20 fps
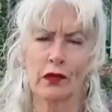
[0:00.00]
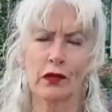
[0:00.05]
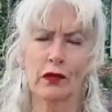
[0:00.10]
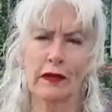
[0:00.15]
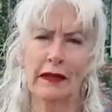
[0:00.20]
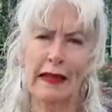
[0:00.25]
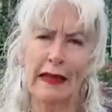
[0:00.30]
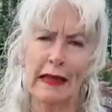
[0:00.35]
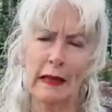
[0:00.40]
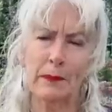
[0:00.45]

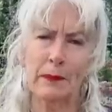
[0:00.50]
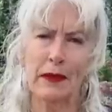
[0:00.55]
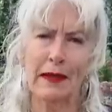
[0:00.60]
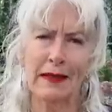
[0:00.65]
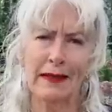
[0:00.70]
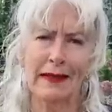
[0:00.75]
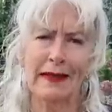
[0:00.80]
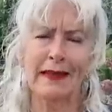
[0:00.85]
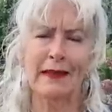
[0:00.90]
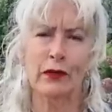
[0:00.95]
keep a
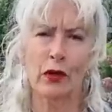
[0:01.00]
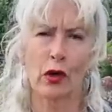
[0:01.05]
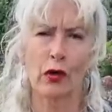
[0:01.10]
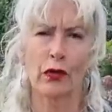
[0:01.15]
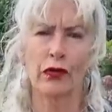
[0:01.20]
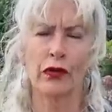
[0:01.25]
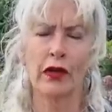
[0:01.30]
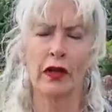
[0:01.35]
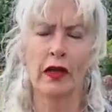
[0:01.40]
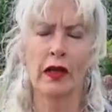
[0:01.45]
lid on
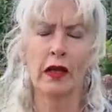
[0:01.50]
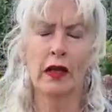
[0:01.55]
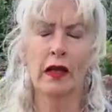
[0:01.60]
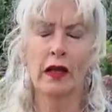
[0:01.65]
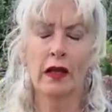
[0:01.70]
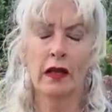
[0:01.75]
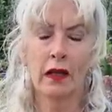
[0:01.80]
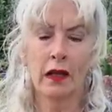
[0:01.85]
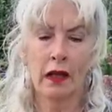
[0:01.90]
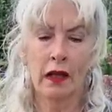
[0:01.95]

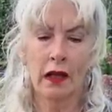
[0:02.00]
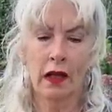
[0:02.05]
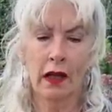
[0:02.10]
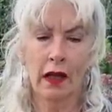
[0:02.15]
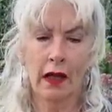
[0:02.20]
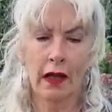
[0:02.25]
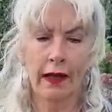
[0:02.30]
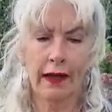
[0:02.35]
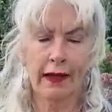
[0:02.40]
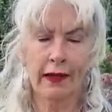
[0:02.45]

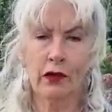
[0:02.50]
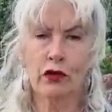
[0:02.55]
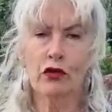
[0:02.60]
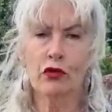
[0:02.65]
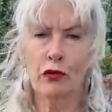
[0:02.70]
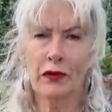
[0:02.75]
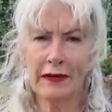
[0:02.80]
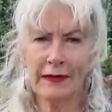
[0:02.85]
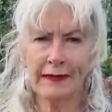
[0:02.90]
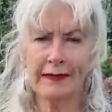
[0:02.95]

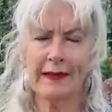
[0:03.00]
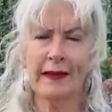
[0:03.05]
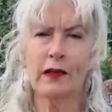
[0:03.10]
increasing